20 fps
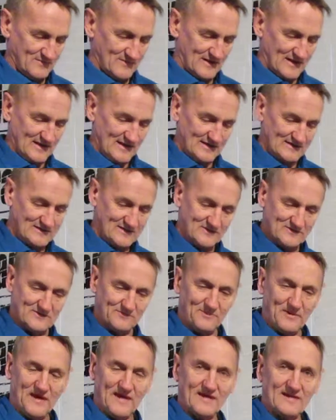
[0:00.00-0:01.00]
I like to use a
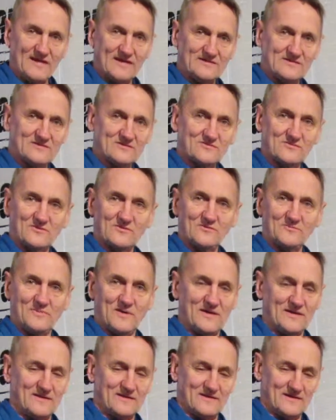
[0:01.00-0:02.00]
pan head screw,
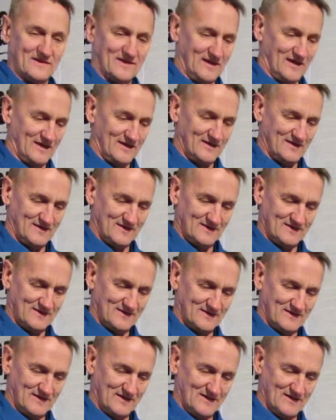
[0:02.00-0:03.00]
but again,
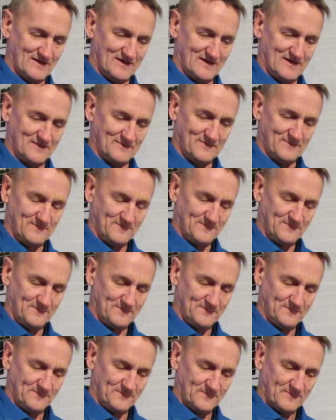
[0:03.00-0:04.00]

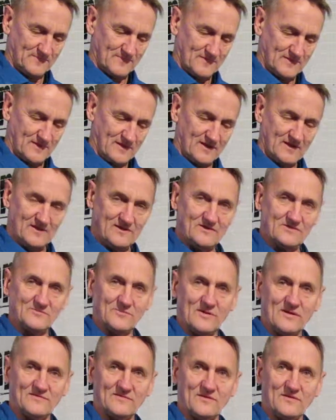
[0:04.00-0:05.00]
you can use
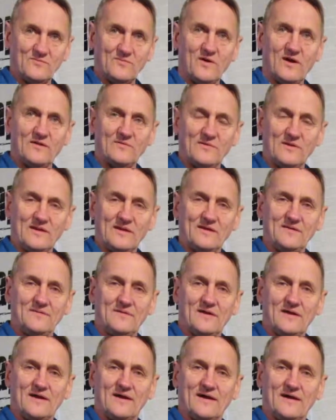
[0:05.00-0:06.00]
whatever you want really.
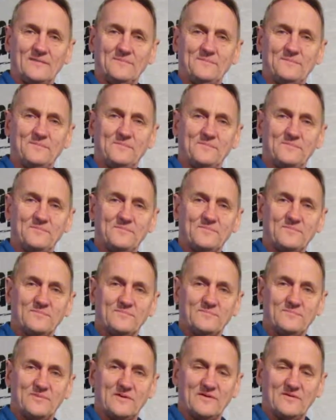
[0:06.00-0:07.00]

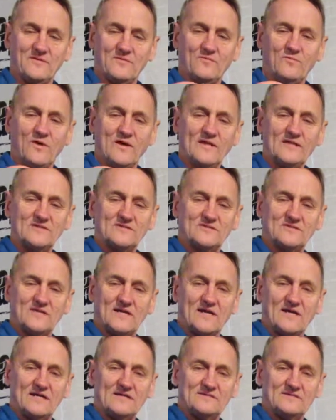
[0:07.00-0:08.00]
But 1 inch
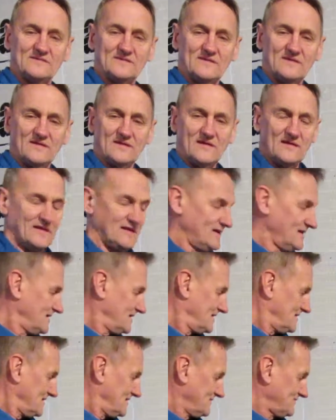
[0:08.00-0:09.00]
size.
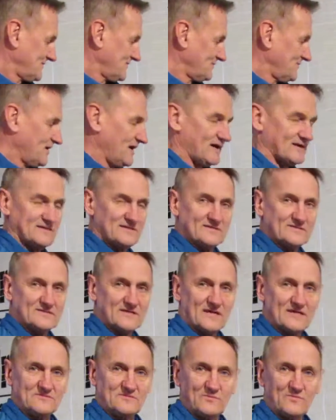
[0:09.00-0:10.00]
For a block this
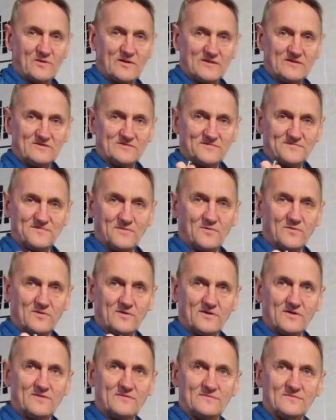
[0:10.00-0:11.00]
size, we want to use
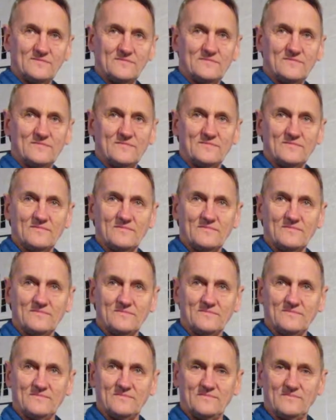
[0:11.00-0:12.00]
4
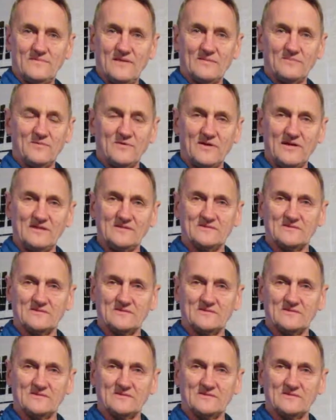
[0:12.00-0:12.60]
number 8